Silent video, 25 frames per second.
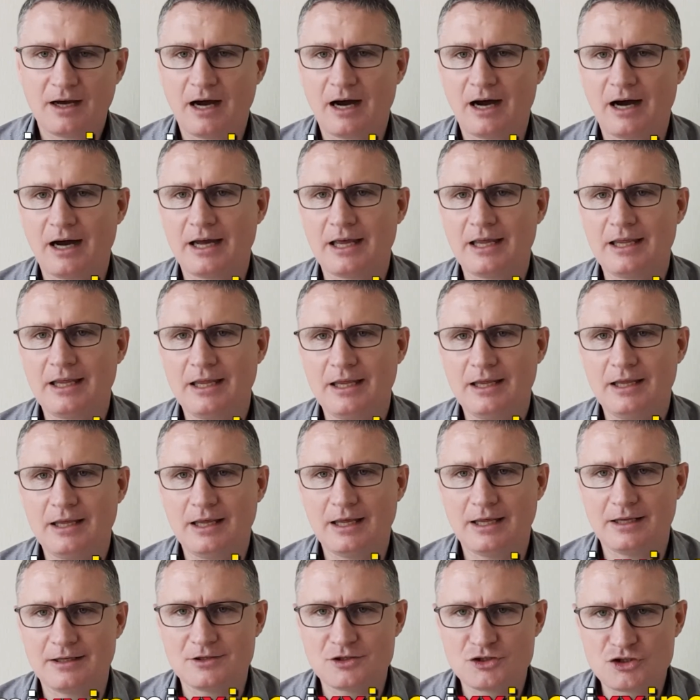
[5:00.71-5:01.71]

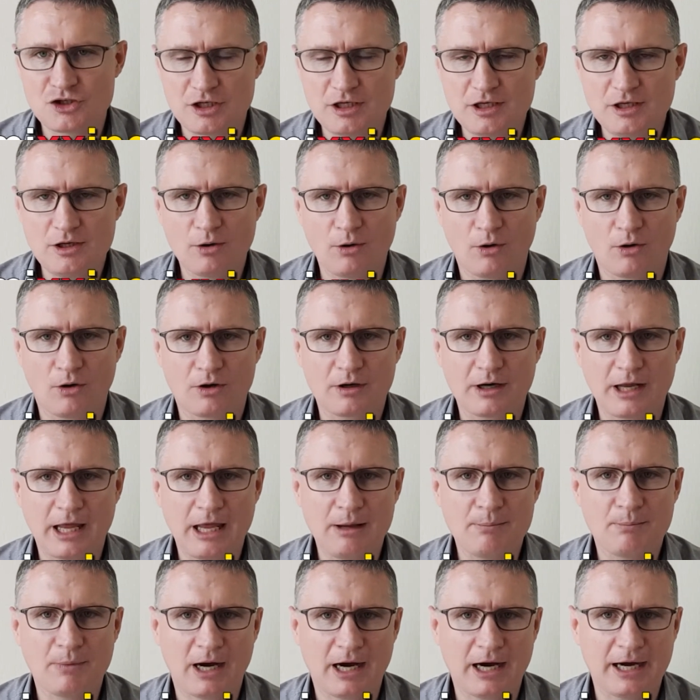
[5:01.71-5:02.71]
ing or
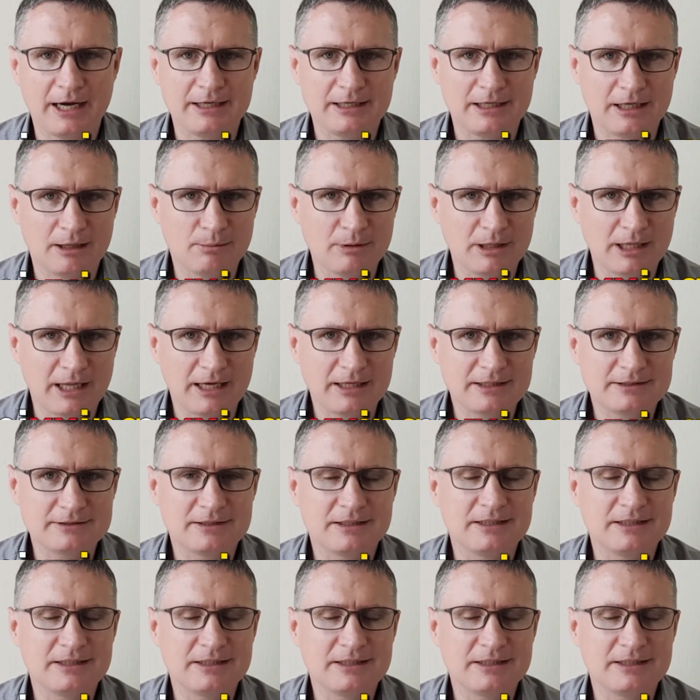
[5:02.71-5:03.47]
mixxed.